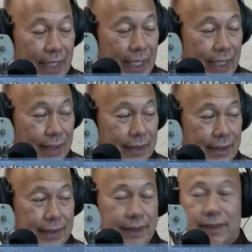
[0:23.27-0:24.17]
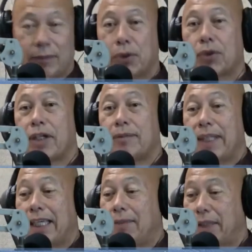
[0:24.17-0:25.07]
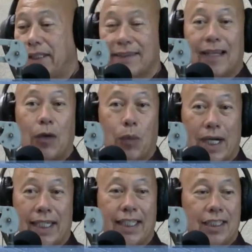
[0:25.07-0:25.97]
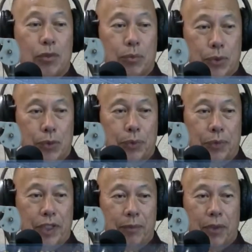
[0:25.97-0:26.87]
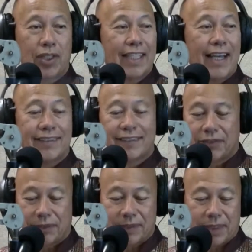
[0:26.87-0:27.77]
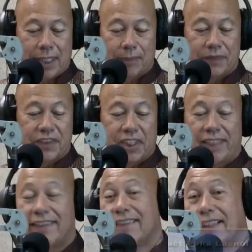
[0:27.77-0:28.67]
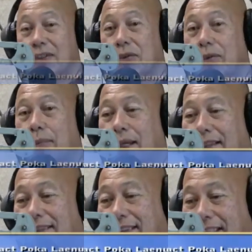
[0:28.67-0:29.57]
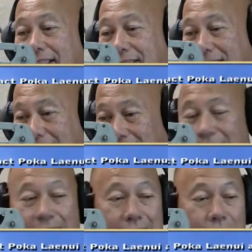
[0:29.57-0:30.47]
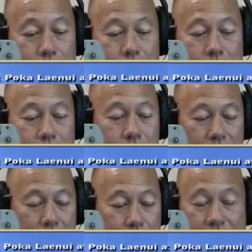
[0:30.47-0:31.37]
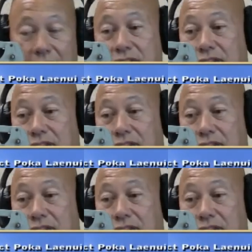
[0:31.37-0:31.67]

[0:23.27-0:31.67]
and the program name is Hawaiian Potpourri, broadcasting from the top of the Chinese Cultural Plaza here in Honolulu, Hawaii. It's